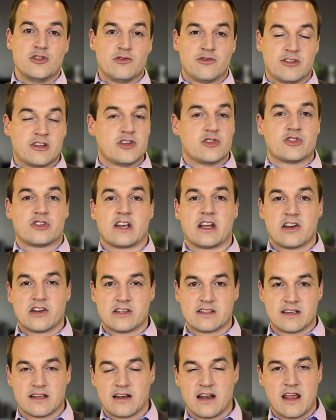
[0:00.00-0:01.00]

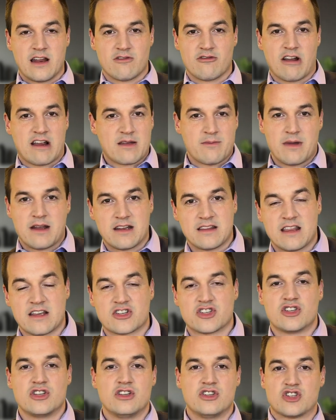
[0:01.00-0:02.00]
fiduciaries and recommended that
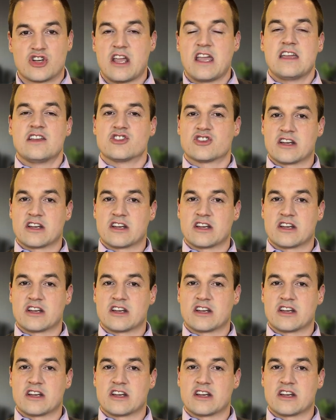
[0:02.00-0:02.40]
she change.